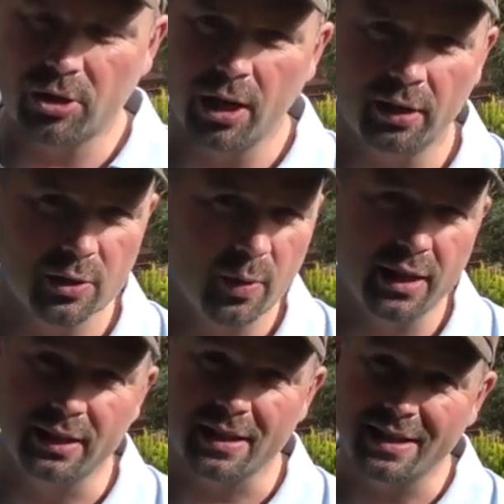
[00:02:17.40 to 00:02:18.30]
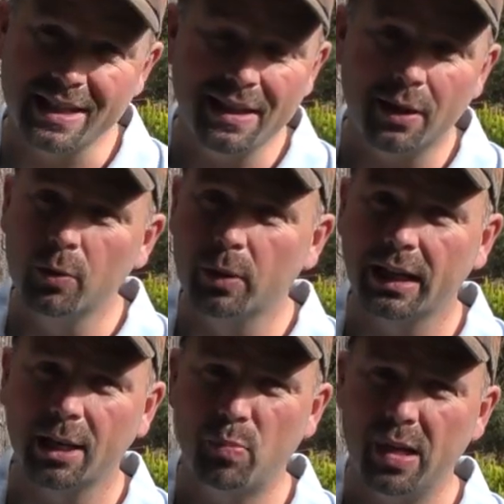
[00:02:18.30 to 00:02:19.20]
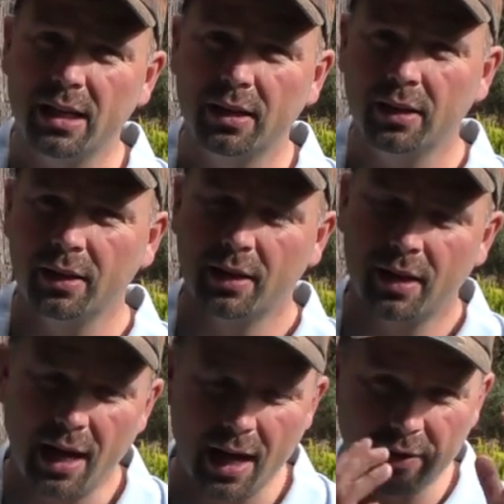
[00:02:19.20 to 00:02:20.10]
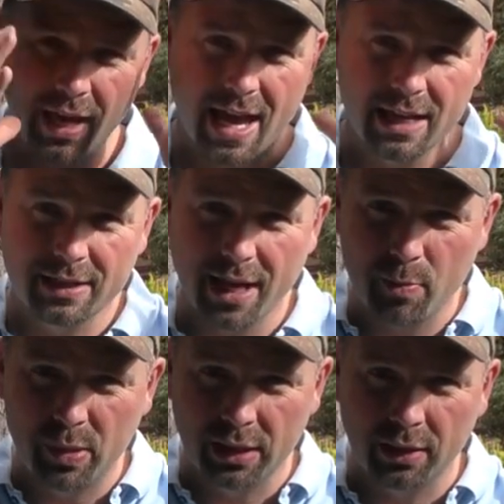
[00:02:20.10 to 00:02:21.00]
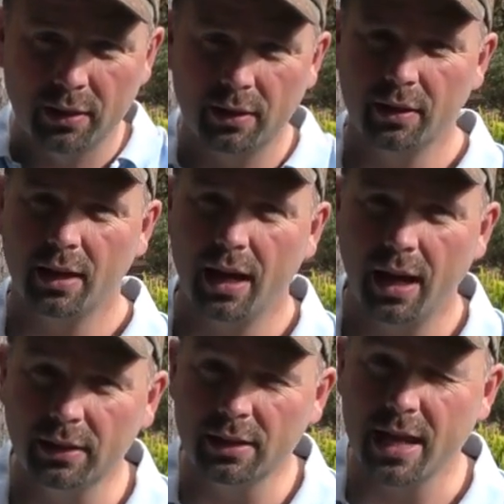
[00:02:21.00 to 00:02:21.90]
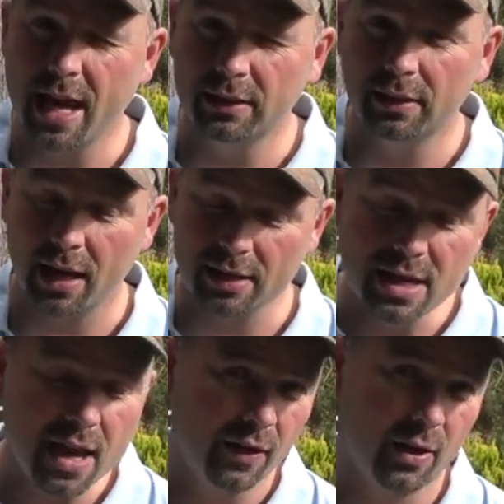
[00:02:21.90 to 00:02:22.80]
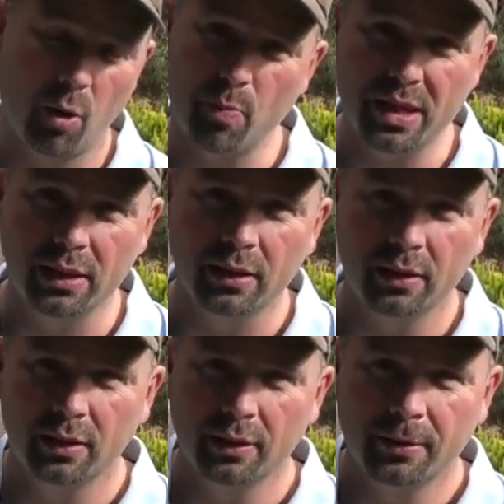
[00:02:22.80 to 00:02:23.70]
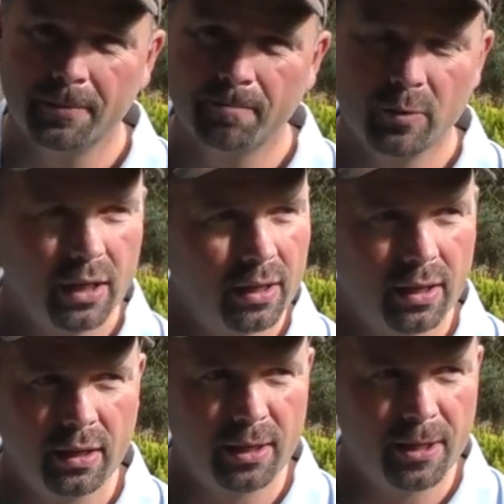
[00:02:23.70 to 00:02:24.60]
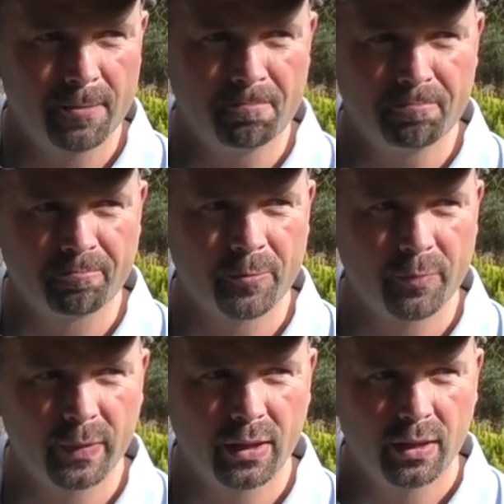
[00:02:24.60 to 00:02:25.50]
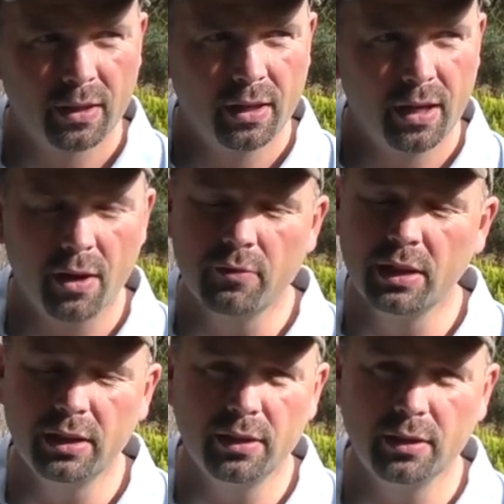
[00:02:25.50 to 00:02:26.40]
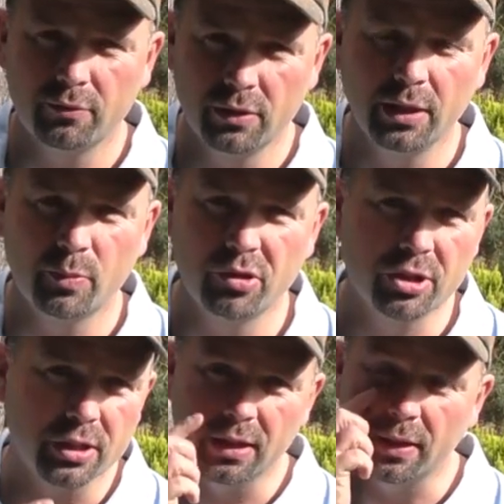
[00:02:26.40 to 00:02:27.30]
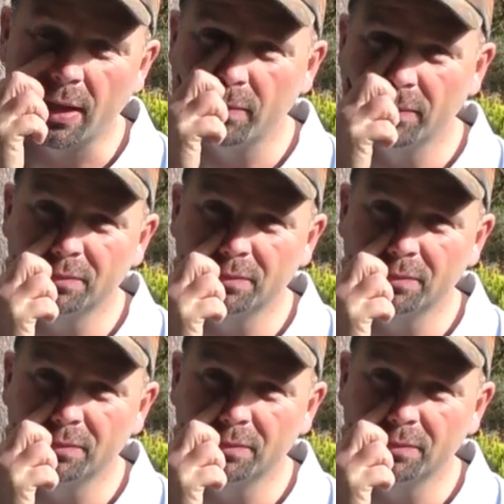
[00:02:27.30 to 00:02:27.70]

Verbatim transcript: channels where you can see they're going to get big and their heads get big Andy's head has never got big. Um, and I really, really appreciate that.